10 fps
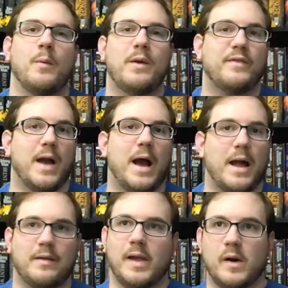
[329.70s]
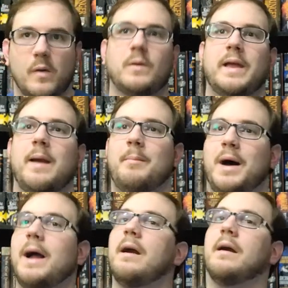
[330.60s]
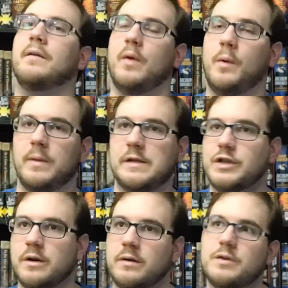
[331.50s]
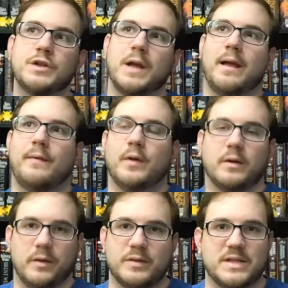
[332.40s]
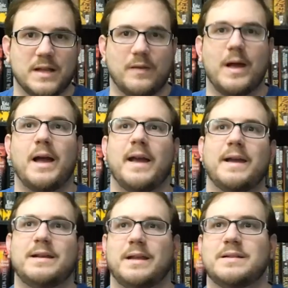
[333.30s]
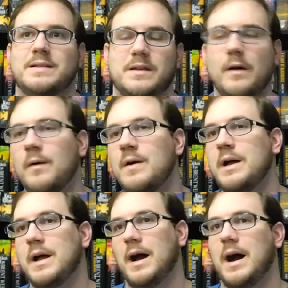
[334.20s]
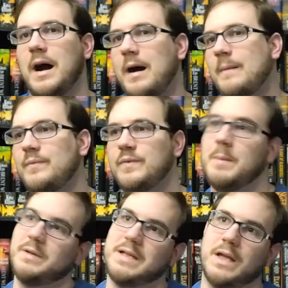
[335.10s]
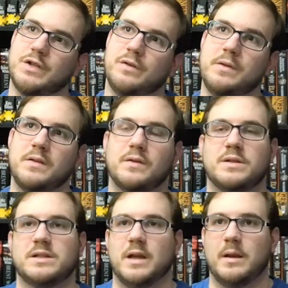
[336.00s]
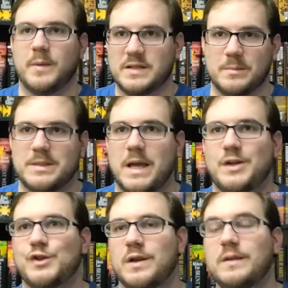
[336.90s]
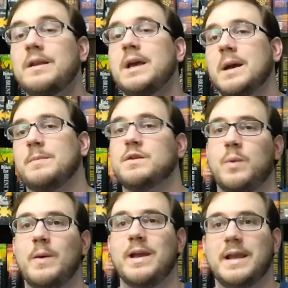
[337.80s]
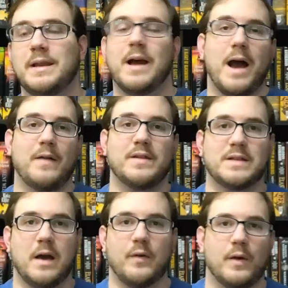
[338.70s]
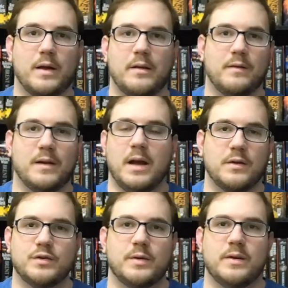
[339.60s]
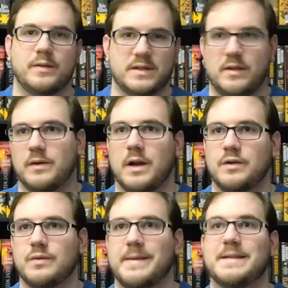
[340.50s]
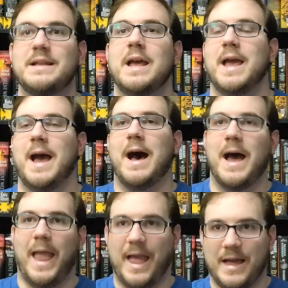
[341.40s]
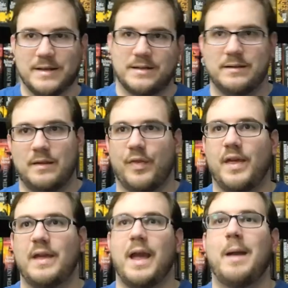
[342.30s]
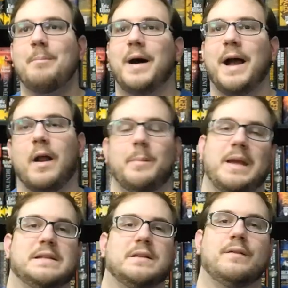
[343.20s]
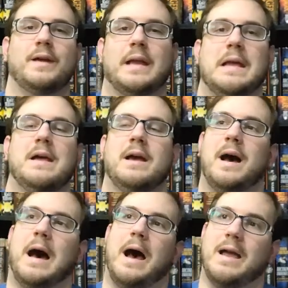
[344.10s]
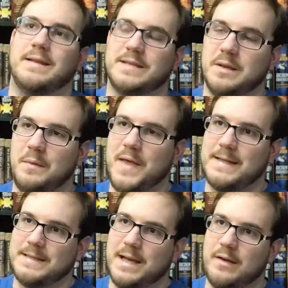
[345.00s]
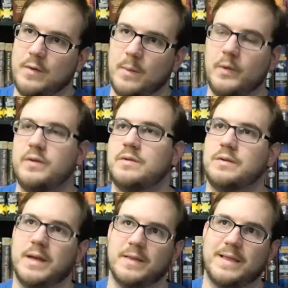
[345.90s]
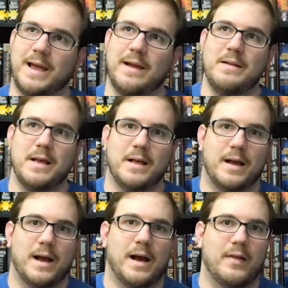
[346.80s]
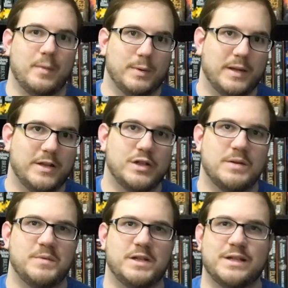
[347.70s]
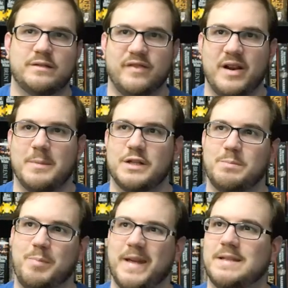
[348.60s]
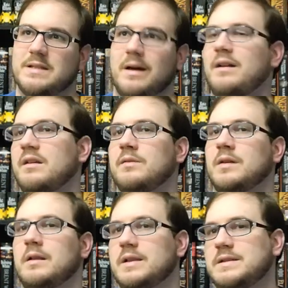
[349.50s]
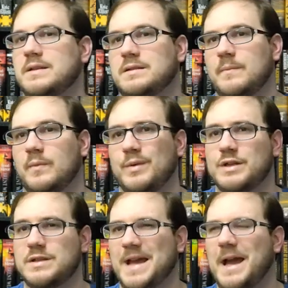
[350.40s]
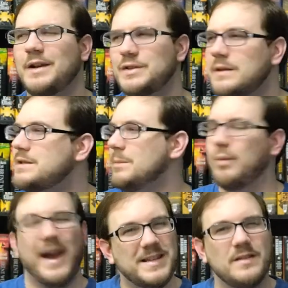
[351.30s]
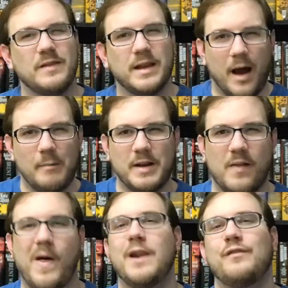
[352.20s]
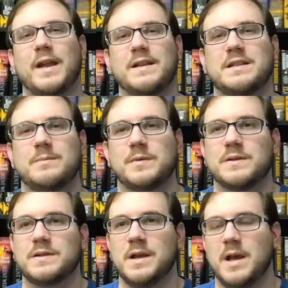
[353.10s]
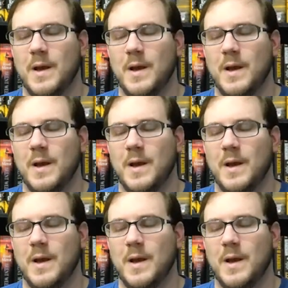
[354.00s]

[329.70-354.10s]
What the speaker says: We've got like a holy empire, the holy church, and they're closely aligned, and so potentially there's going to be some tension between this other country or these other countries and the empire, basically. And so that's kind of normal. You do get that. The religion, which is very much based on Catholicism, which is actually surprisingly common. A lot of fantasy books